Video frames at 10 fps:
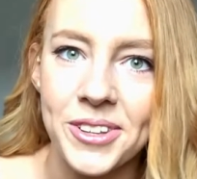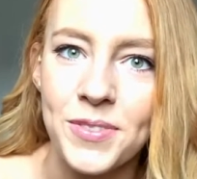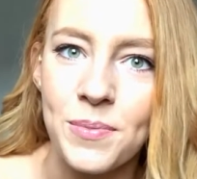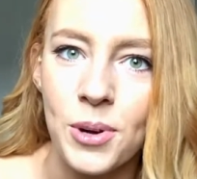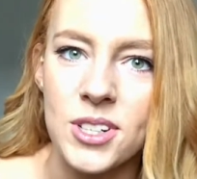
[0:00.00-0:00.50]
this
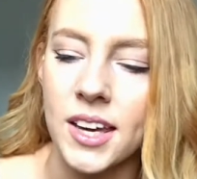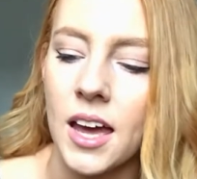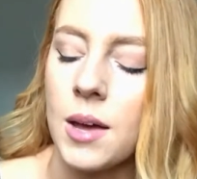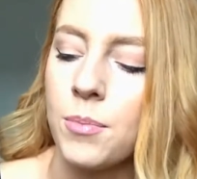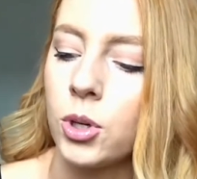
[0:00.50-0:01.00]
from Body
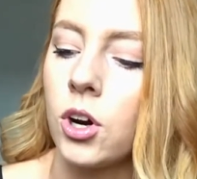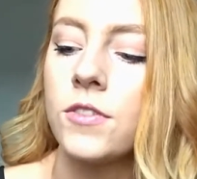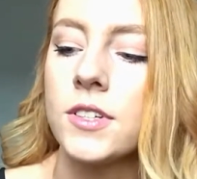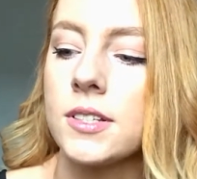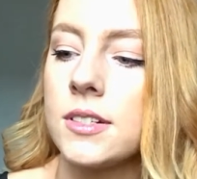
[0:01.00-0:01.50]
Care, but
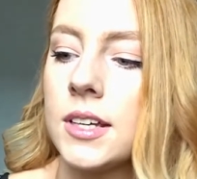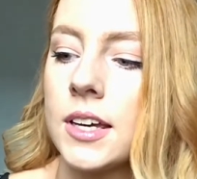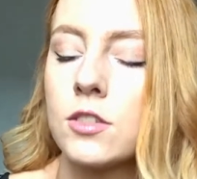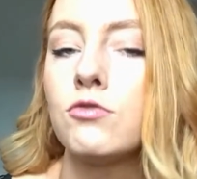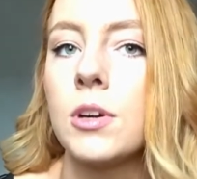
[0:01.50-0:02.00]
obviously
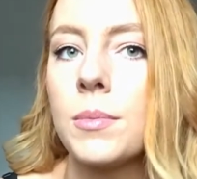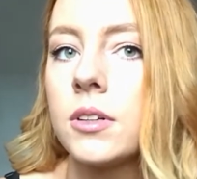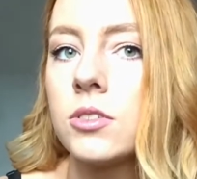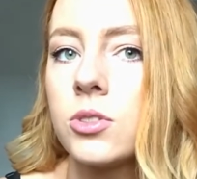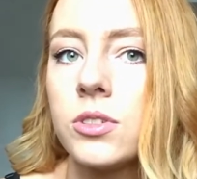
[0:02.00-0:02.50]
it's
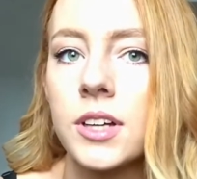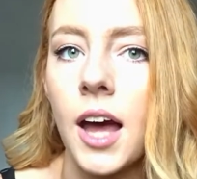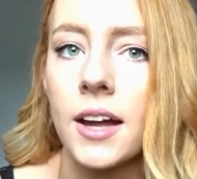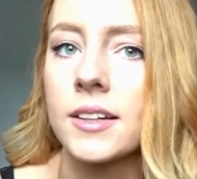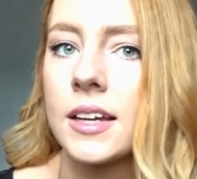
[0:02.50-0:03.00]
Rimmel, so you
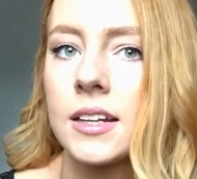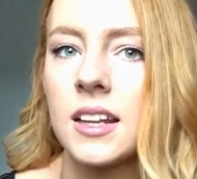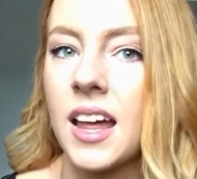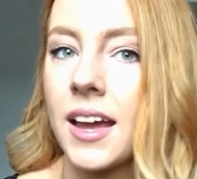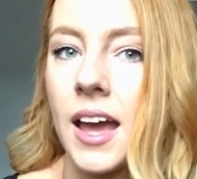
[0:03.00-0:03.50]
can get it
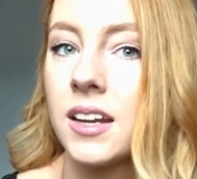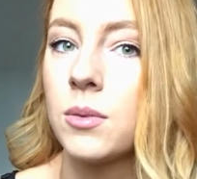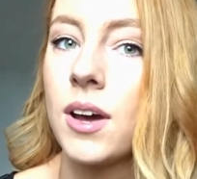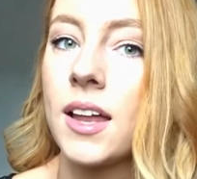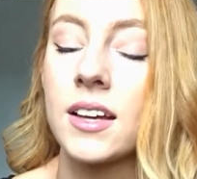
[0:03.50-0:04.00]
like
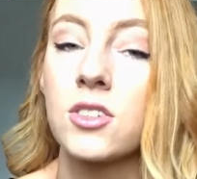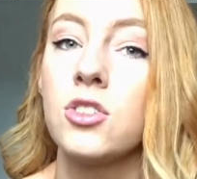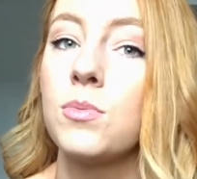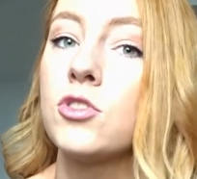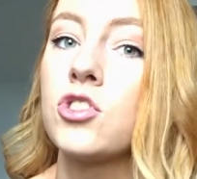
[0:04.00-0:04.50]
anywhere, like
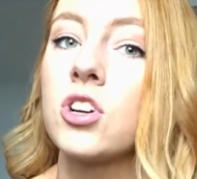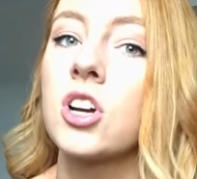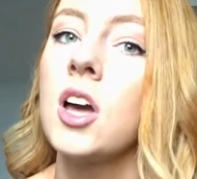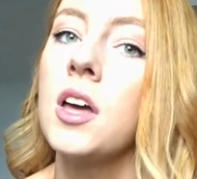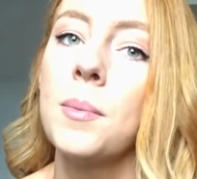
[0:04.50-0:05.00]
Superdrug,
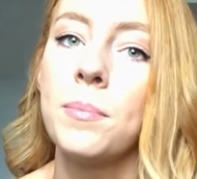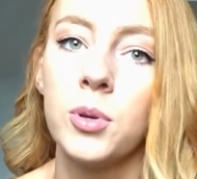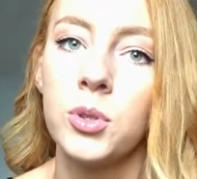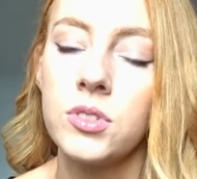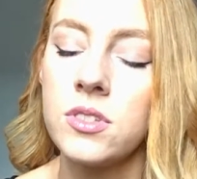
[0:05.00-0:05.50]

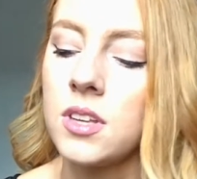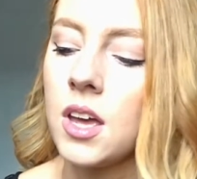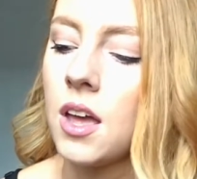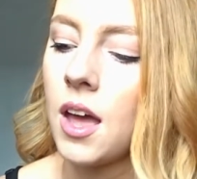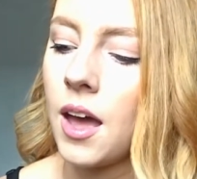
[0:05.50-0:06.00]
Boots.
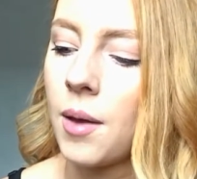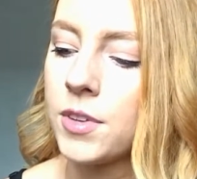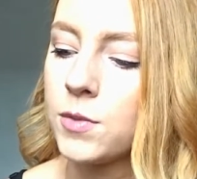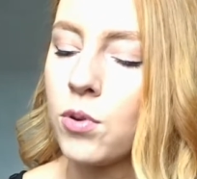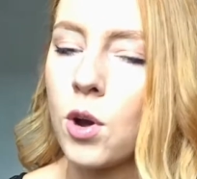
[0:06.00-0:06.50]

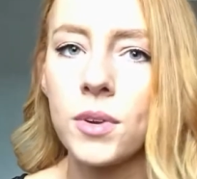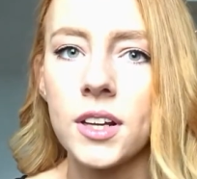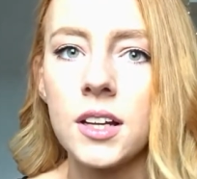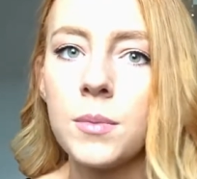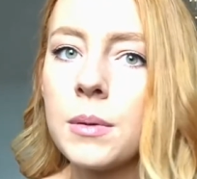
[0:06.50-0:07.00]
It's probably a
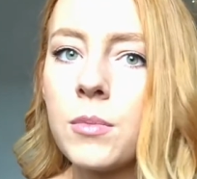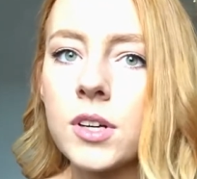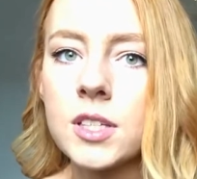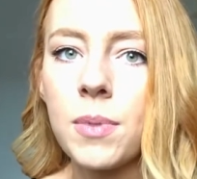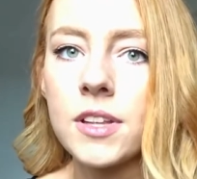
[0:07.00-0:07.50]
little bit more
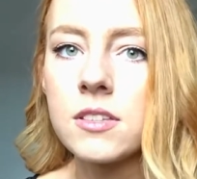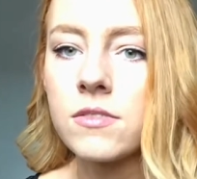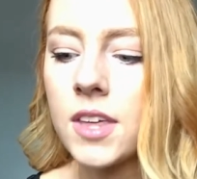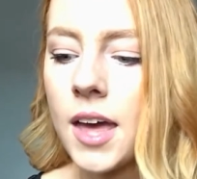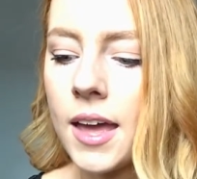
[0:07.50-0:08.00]

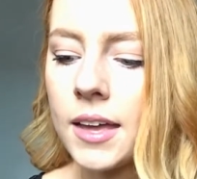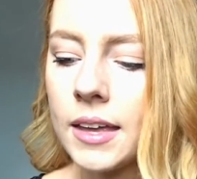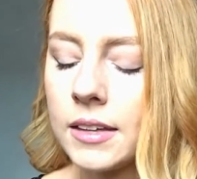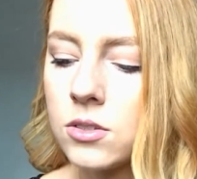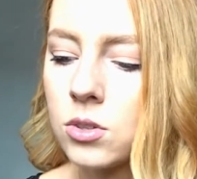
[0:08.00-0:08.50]
expensive there.
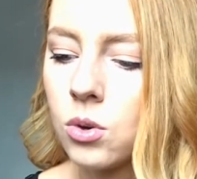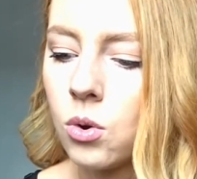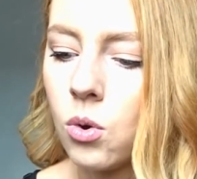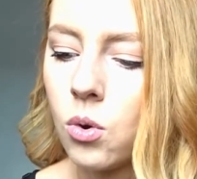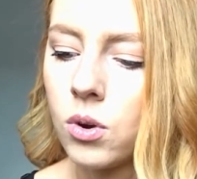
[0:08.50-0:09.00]
It's
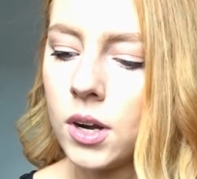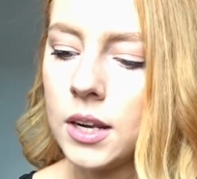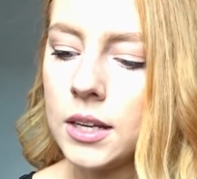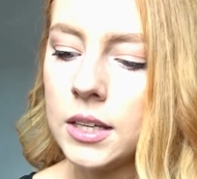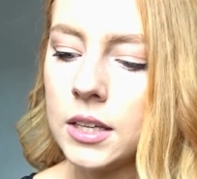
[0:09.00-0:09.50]

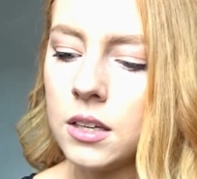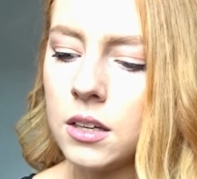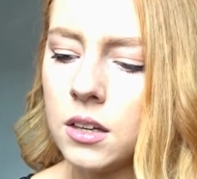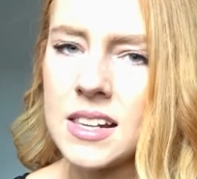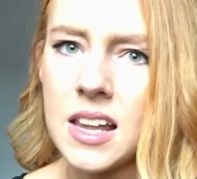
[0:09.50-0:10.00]
only
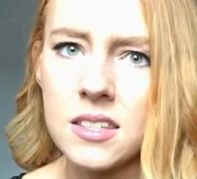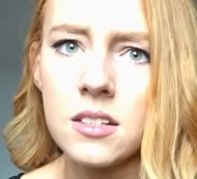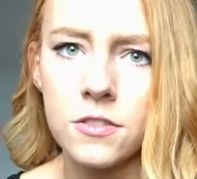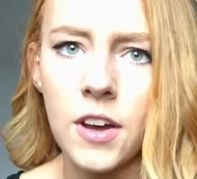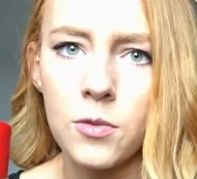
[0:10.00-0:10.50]
less
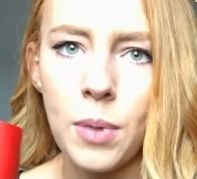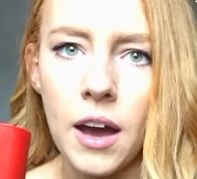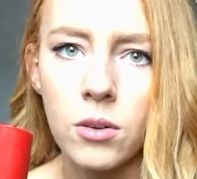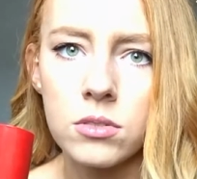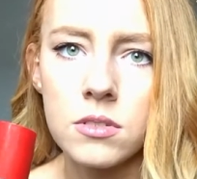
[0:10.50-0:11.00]
than
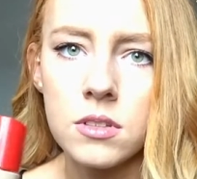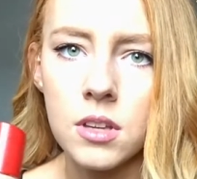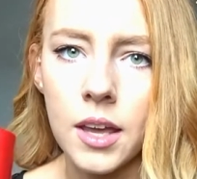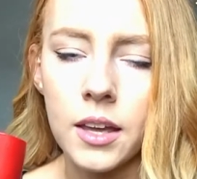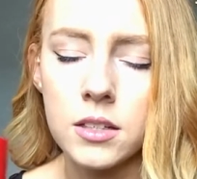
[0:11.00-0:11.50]
£5
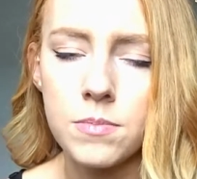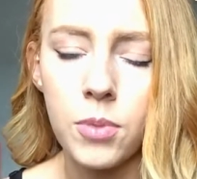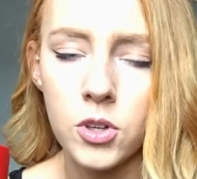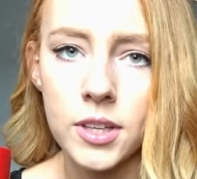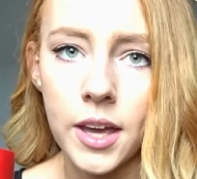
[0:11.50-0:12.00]
at
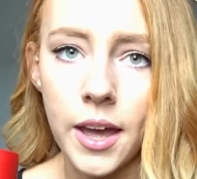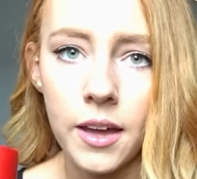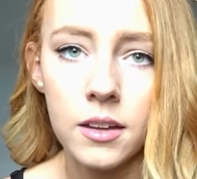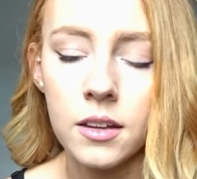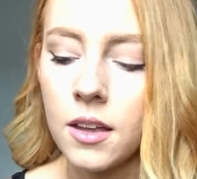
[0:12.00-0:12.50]
Body
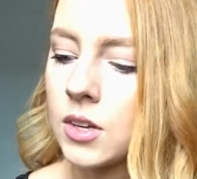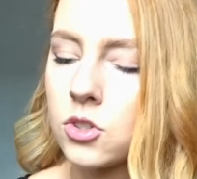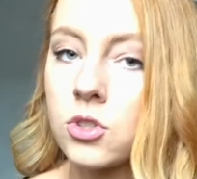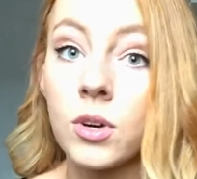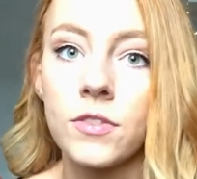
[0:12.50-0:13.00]
Care.
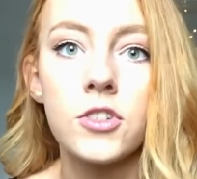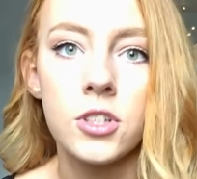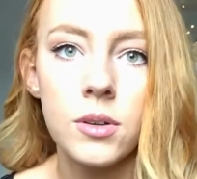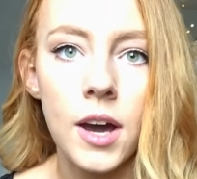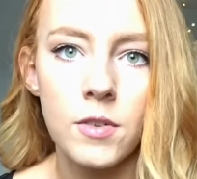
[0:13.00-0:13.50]
So if you
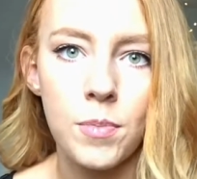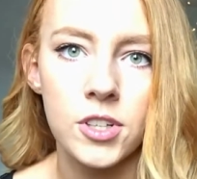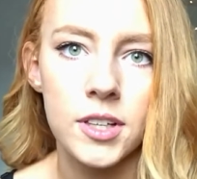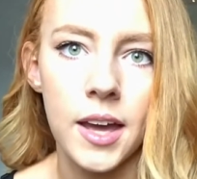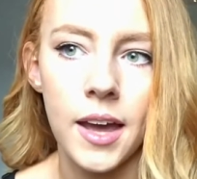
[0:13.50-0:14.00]
do have a
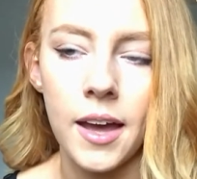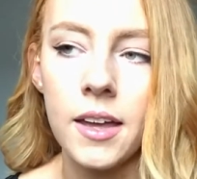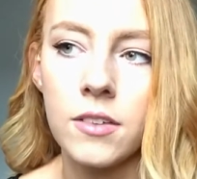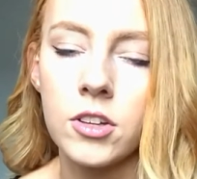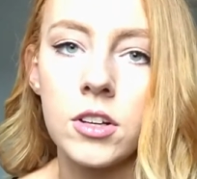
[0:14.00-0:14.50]
Body Care,
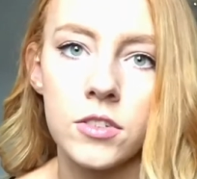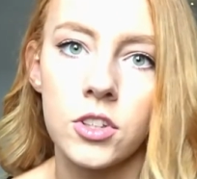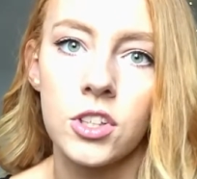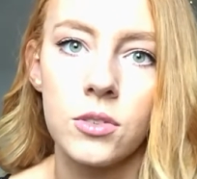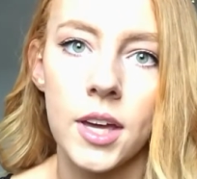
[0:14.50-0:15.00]
if you live in
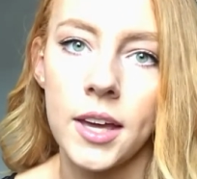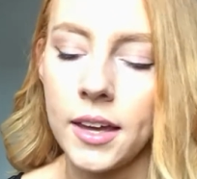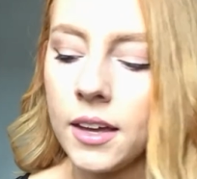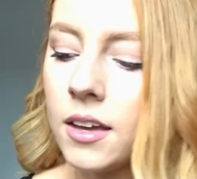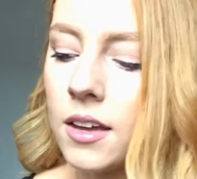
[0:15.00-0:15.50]
the UK,